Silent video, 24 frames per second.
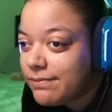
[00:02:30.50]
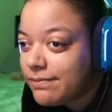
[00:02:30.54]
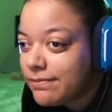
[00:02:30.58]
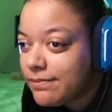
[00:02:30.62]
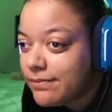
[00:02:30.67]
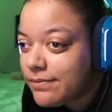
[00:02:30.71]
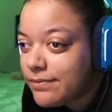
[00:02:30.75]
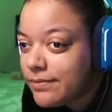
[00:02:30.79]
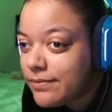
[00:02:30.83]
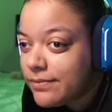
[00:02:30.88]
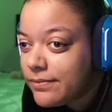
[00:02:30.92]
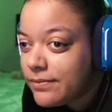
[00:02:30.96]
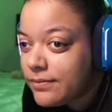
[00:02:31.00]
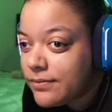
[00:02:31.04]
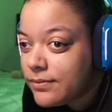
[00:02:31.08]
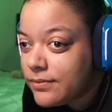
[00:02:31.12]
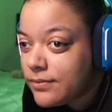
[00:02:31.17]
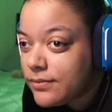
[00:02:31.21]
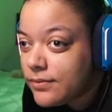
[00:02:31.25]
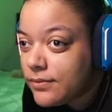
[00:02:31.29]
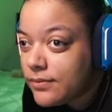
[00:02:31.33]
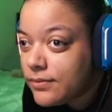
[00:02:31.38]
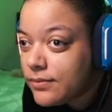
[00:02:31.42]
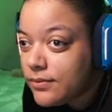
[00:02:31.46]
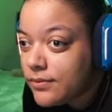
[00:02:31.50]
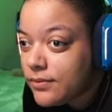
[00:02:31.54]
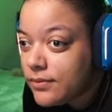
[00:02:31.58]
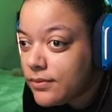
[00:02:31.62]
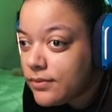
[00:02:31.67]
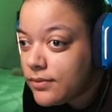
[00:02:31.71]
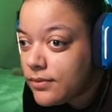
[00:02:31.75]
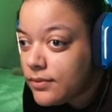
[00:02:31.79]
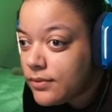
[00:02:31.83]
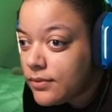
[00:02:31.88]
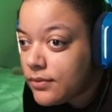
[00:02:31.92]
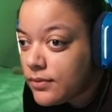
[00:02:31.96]

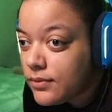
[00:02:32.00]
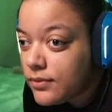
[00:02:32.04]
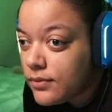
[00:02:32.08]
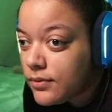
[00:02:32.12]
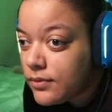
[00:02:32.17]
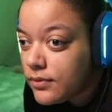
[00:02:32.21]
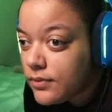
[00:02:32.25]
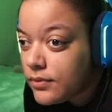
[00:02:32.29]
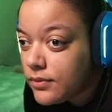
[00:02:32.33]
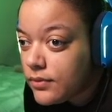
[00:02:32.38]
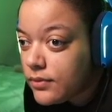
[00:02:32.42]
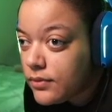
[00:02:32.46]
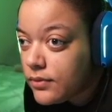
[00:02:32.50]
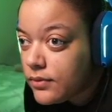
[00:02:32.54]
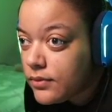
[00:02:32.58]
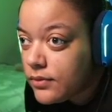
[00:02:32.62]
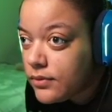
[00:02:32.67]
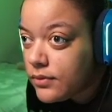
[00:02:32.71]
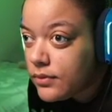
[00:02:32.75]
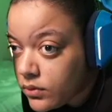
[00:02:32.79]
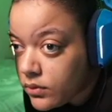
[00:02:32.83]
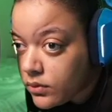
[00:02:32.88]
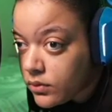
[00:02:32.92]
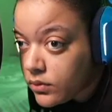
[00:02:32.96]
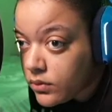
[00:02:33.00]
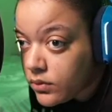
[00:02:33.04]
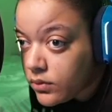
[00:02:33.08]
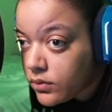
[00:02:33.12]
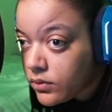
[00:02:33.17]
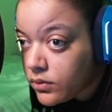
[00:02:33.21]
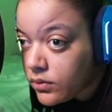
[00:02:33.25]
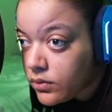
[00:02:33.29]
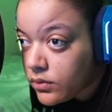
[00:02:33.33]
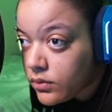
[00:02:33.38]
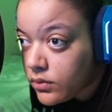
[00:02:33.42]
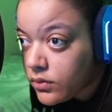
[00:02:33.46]

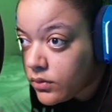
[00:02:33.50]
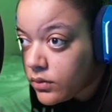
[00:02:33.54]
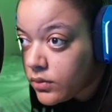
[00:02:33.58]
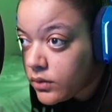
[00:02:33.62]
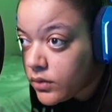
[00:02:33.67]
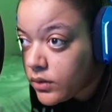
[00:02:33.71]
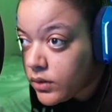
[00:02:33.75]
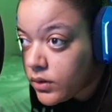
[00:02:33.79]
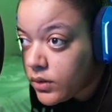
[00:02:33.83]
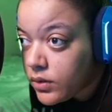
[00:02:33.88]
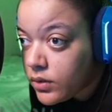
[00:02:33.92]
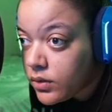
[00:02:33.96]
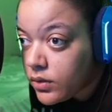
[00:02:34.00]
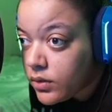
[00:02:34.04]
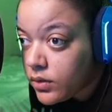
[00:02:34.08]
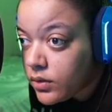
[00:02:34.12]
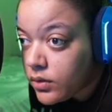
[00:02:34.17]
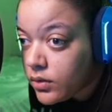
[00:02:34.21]
No one is speaking in this clip.